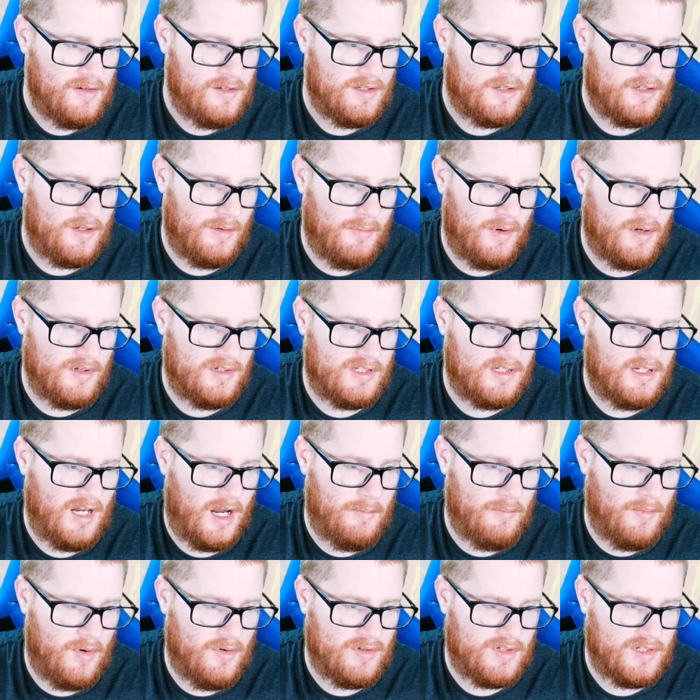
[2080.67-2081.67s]
So most of the
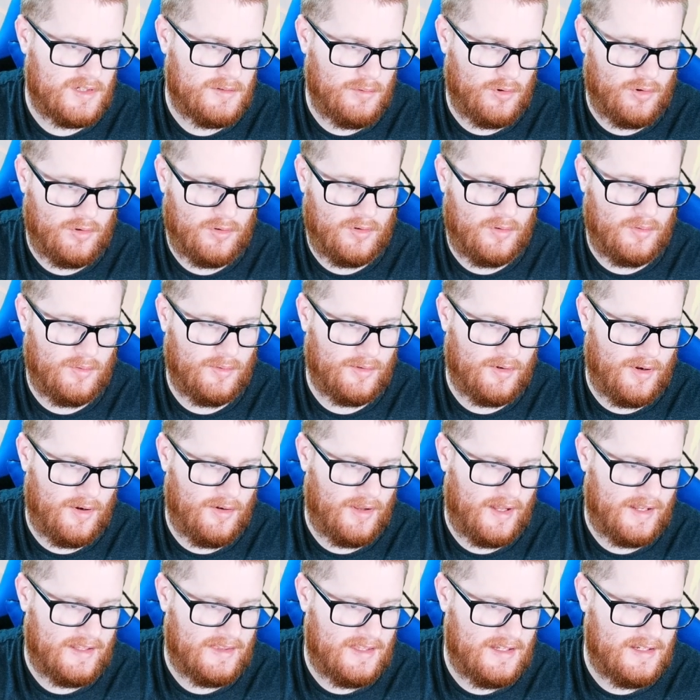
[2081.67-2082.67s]
time, most Smeargle will go
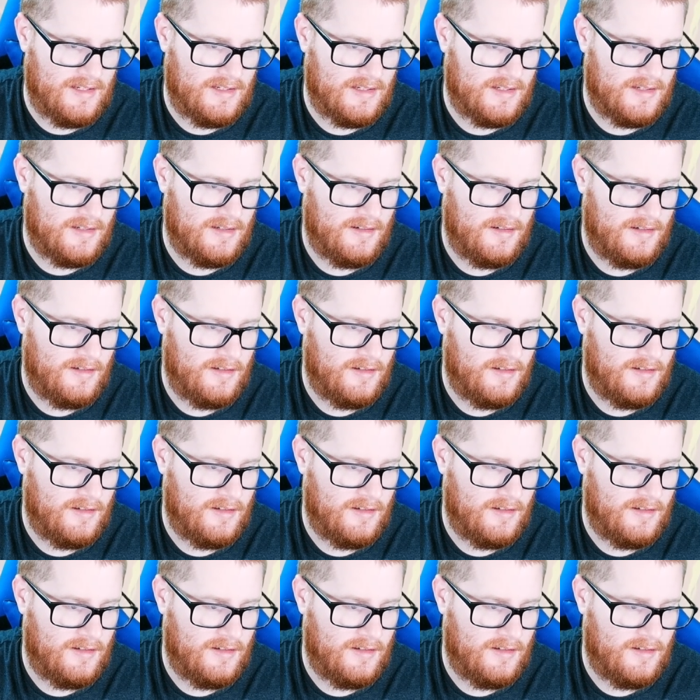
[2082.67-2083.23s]
like this.